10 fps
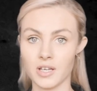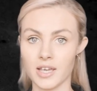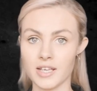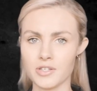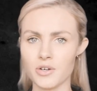
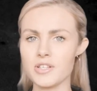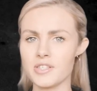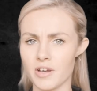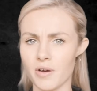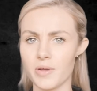It's got a
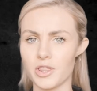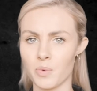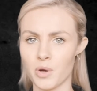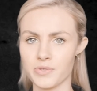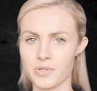0 in the
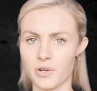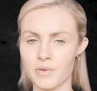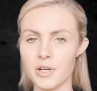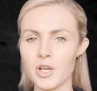ones column, but it